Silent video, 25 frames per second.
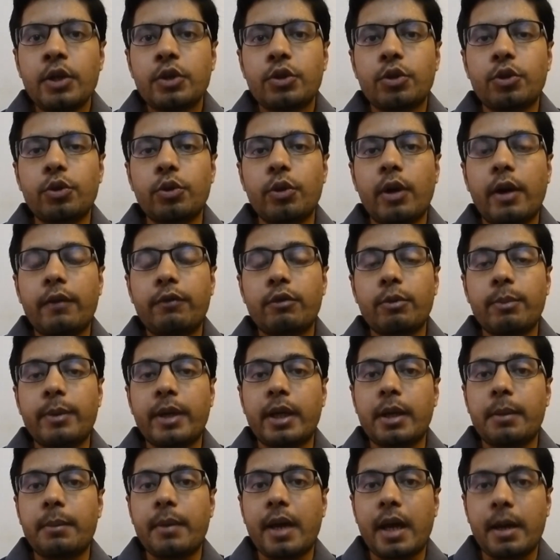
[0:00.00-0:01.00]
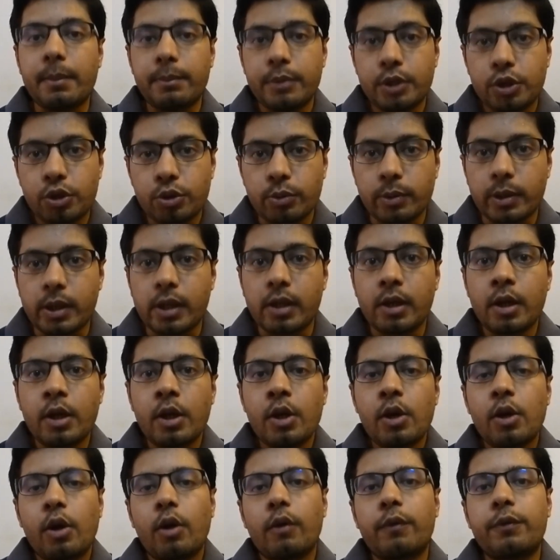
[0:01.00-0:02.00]
So you have to become habitual
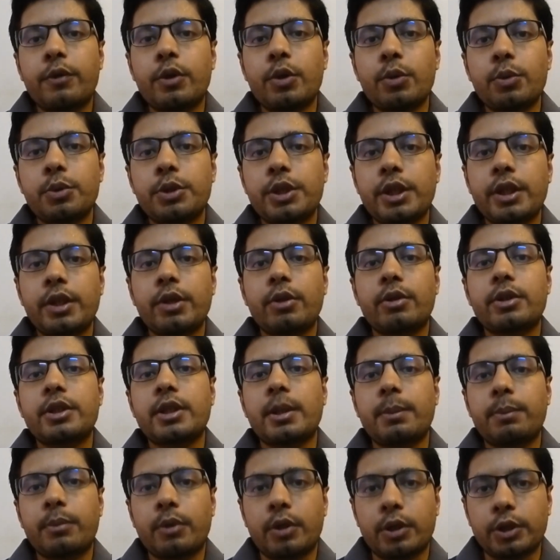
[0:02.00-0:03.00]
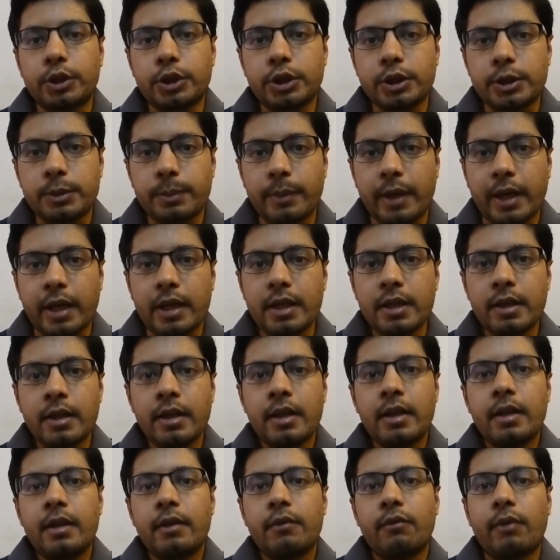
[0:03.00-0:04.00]
of using your subconscious mind
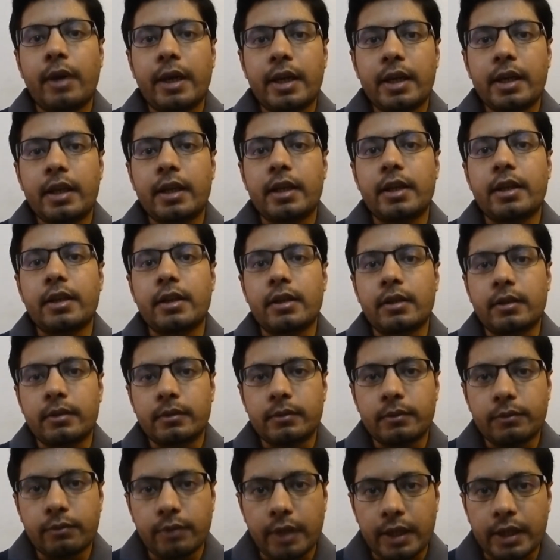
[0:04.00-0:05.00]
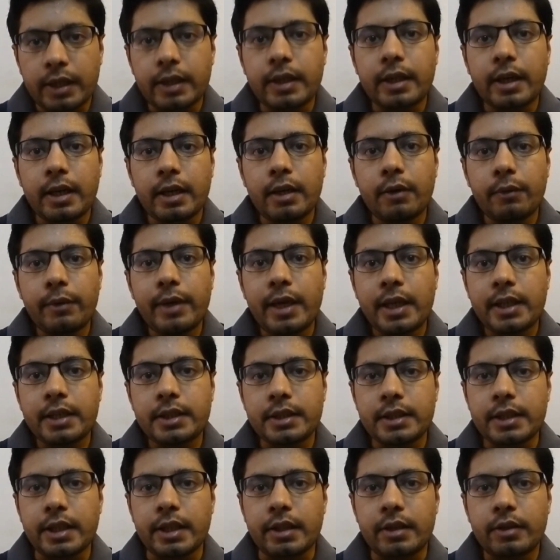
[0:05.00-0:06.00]
while in an awake
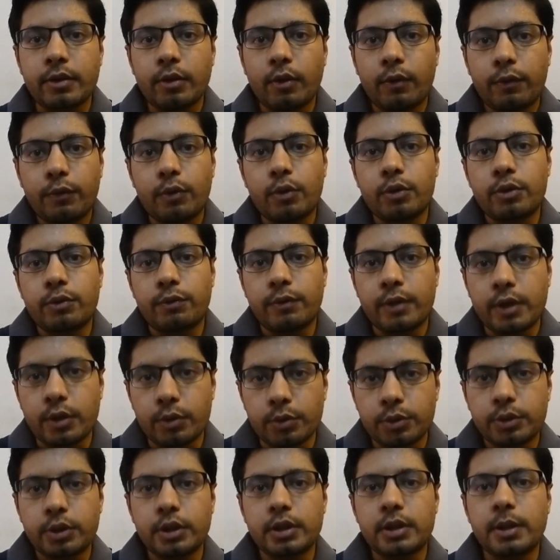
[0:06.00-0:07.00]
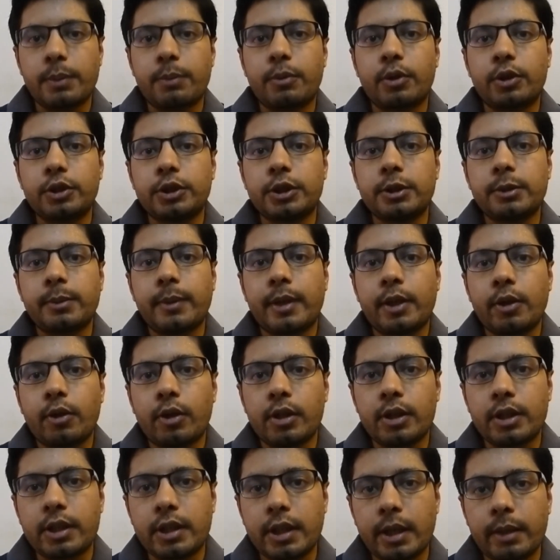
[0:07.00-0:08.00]
state. Of course, we use the subconscious mind
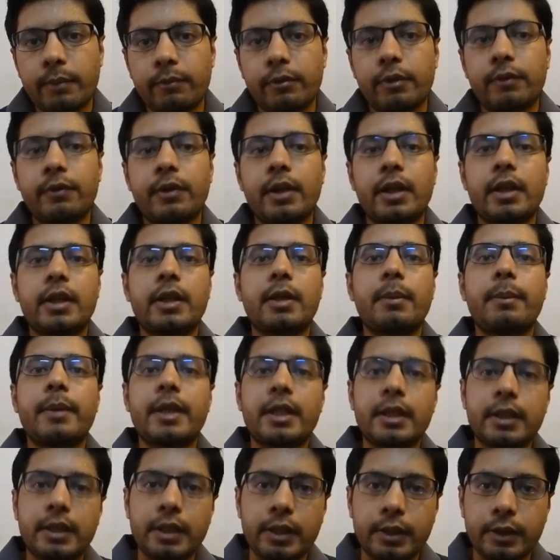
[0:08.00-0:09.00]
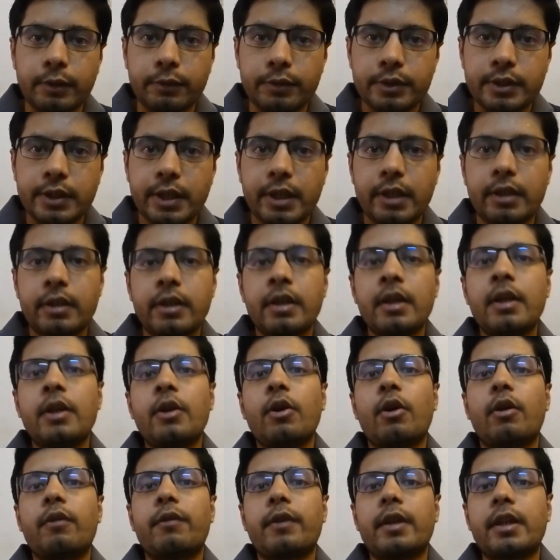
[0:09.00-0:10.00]
all the time when we are in a meditative state
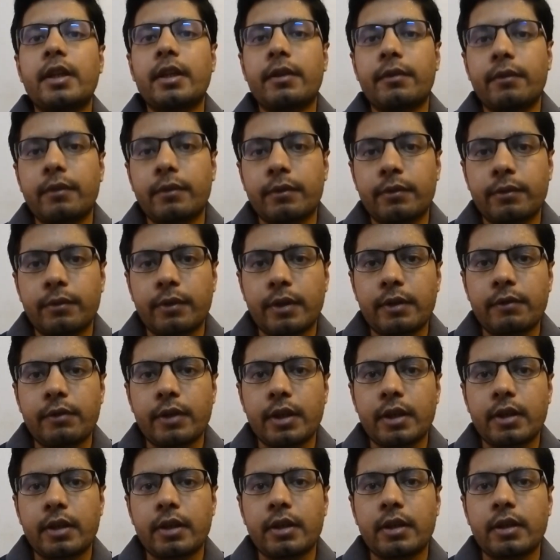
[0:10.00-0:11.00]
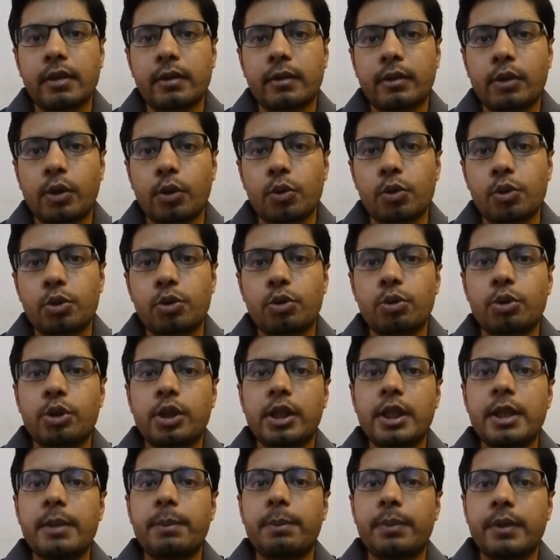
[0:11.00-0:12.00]
or when we are in a close to
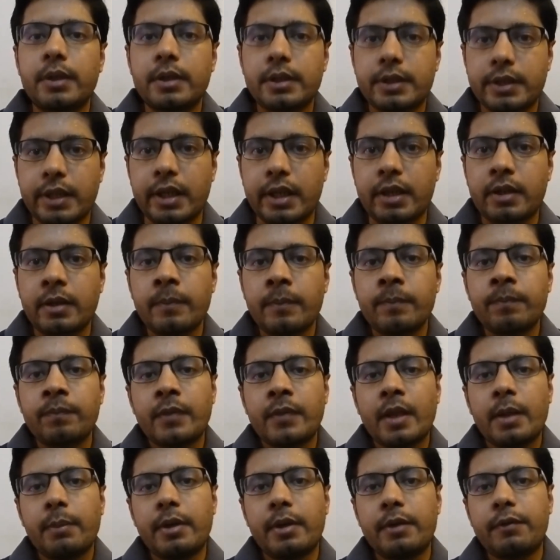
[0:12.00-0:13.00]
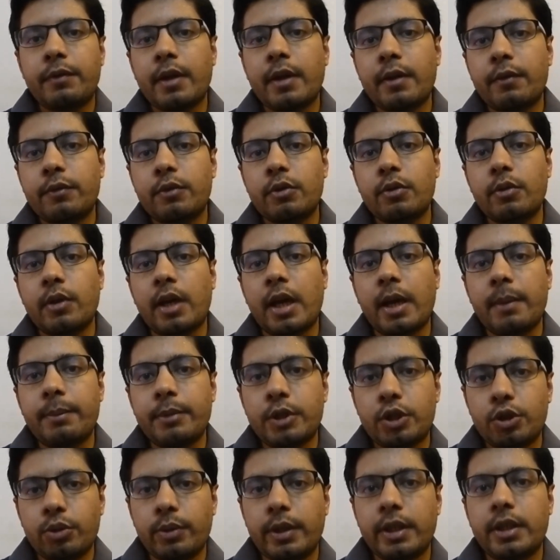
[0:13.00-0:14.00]
sleep state. But we have to
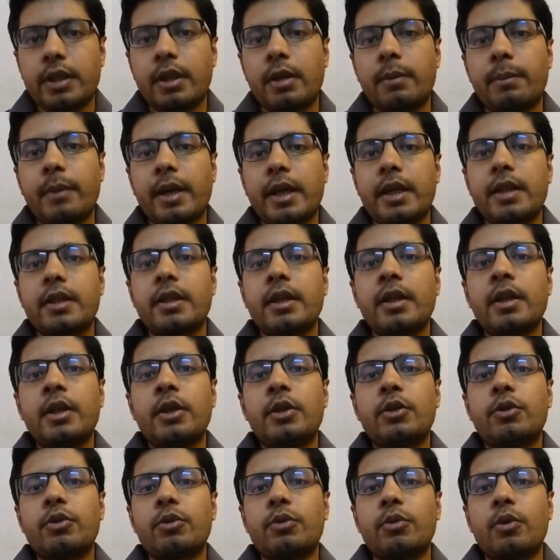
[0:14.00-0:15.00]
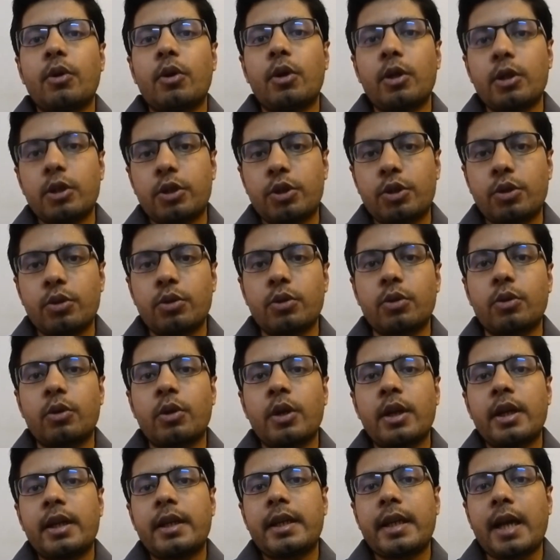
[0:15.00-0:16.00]
habituate our mind to
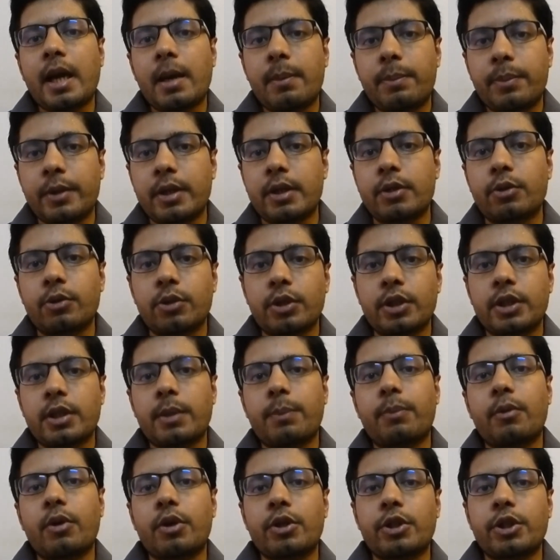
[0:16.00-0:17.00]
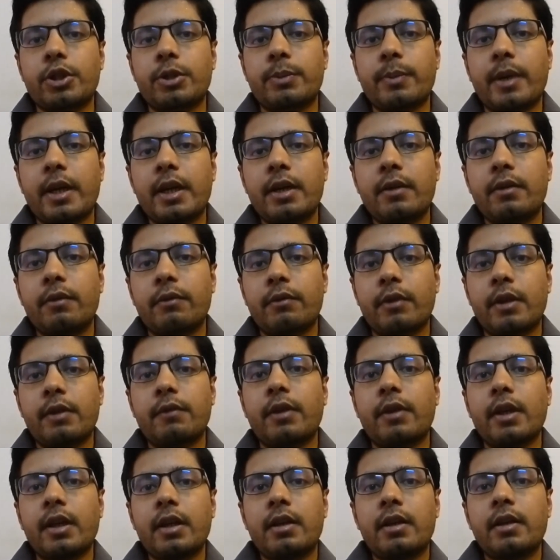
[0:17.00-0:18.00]
also tap into the subconscious mind
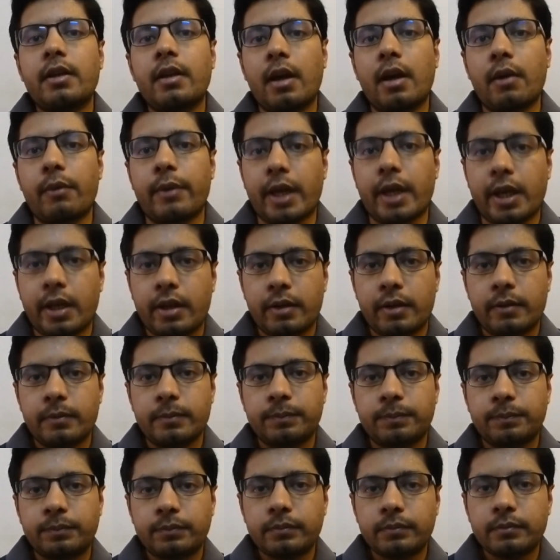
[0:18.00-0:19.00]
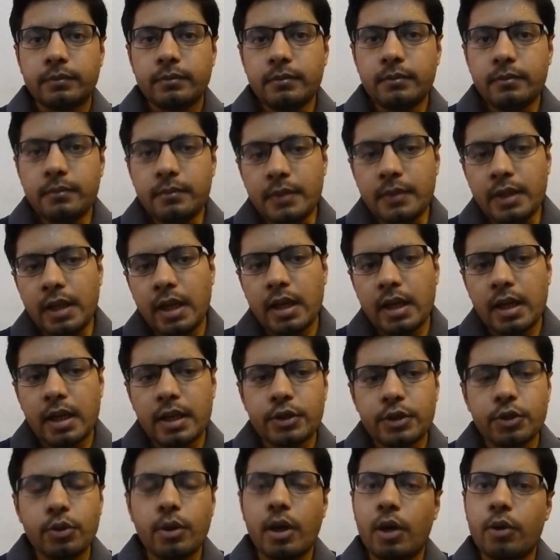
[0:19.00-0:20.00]
when we are awake.
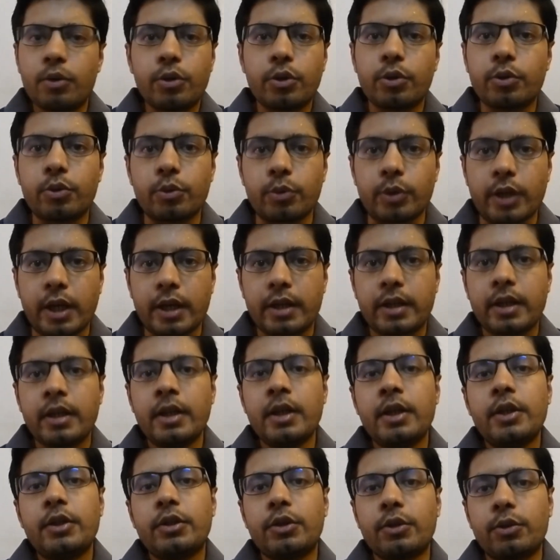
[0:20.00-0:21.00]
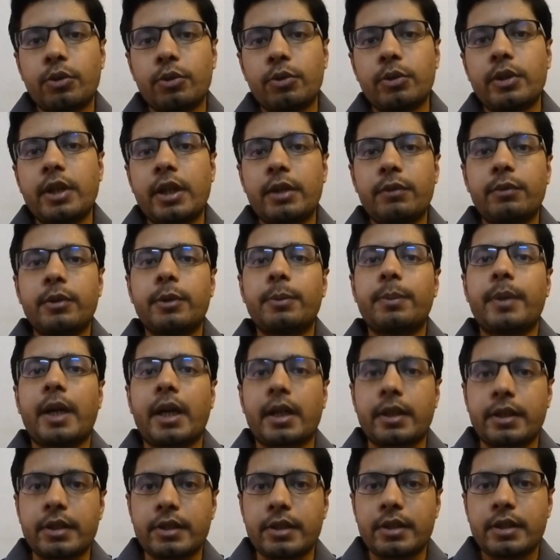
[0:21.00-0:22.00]
So how do you do that? You do that with
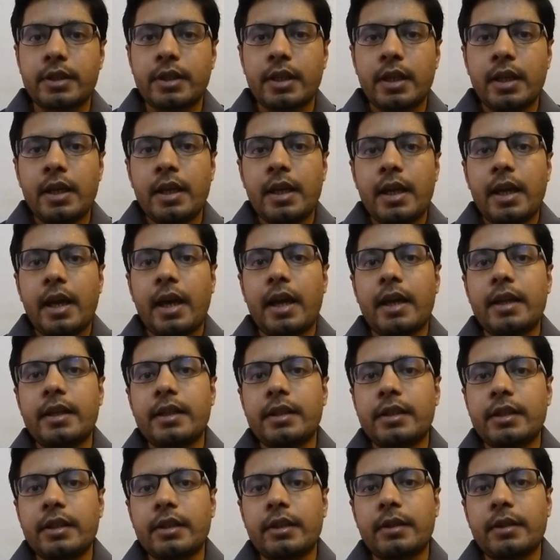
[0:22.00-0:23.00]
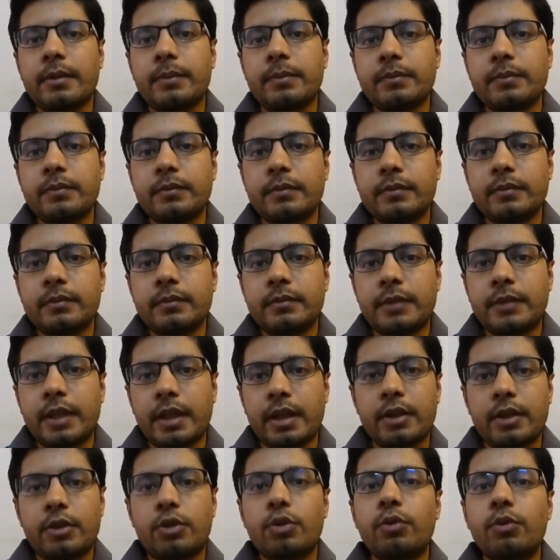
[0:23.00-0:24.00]
practice. And
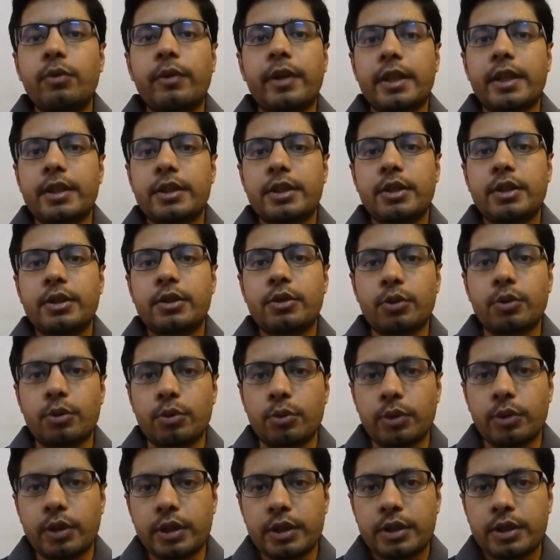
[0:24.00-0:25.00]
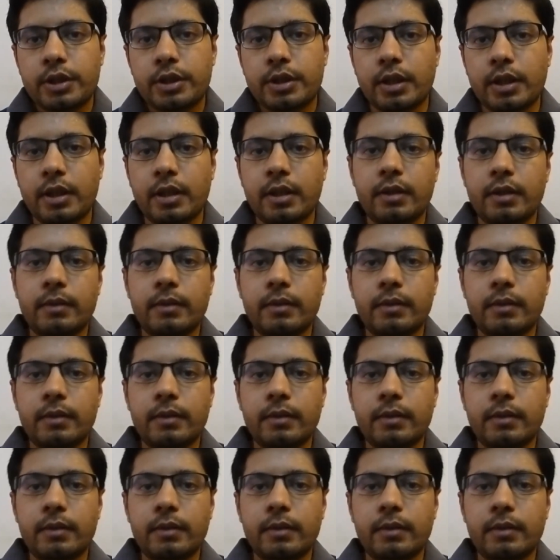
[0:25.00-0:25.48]
there are two ways to do this.